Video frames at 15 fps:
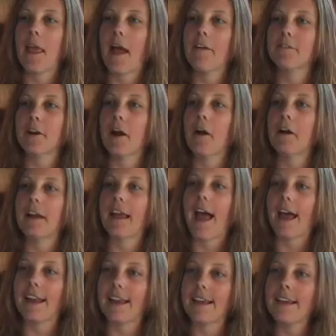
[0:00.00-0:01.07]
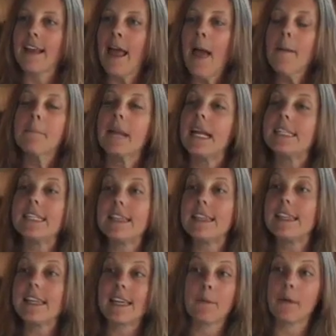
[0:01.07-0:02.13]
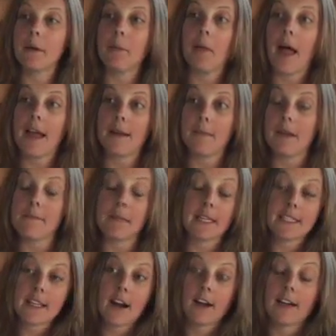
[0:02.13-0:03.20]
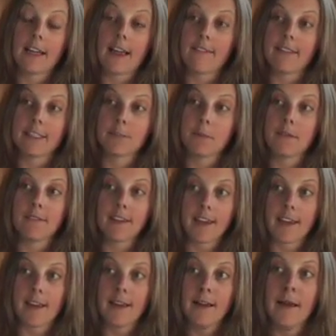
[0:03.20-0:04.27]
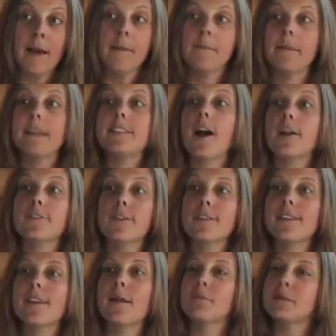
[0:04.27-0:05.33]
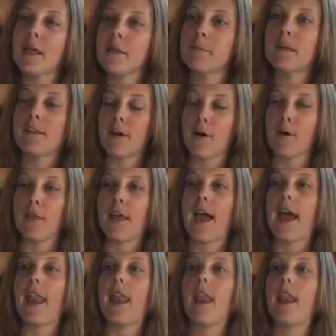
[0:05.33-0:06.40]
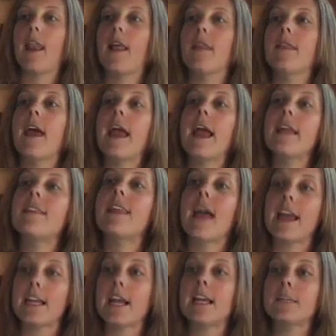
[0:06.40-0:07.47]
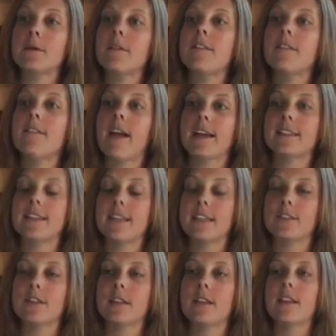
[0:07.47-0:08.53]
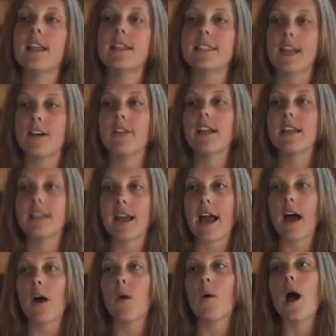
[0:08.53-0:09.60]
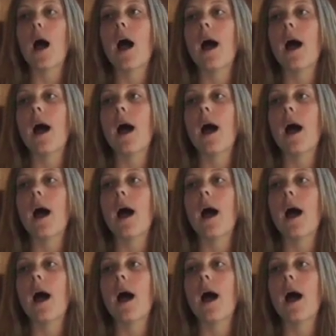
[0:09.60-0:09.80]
after I already had it, but I didn't think it would apply to me because I already have HPV. My doctor ended up telling me, though, that the HPV vaccination that's out right now,